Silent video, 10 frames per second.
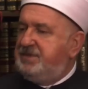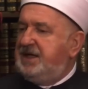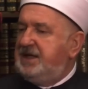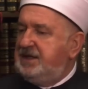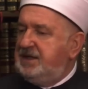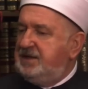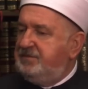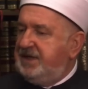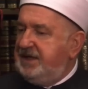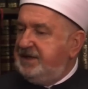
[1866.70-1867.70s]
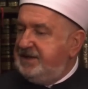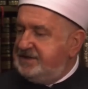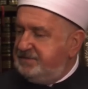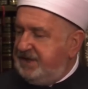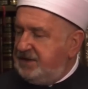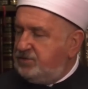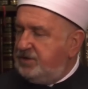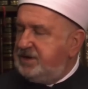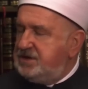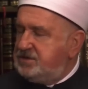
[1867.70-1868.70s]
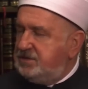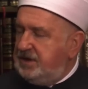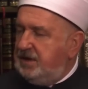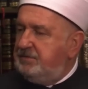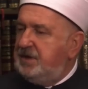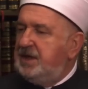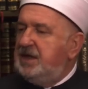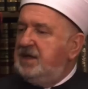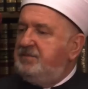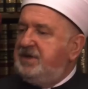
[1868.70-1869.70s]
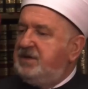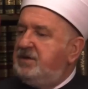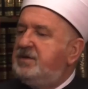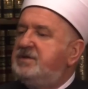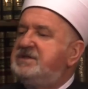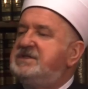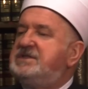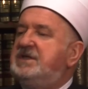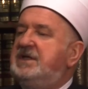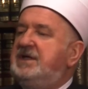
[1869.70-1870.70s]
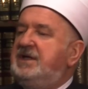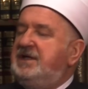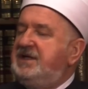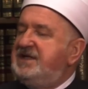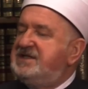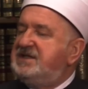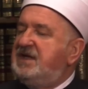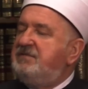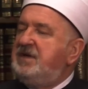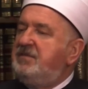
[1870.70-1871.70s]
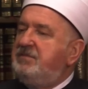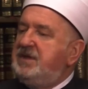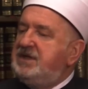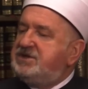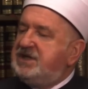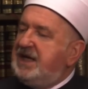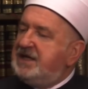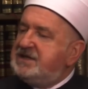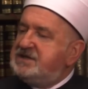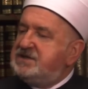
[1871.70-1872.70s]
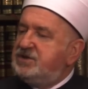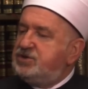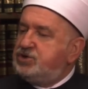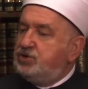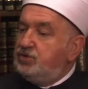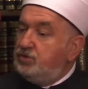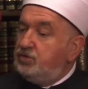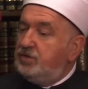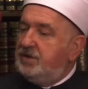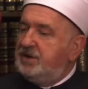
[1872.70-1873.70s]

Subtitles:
by talking to him, because he is giving me chance to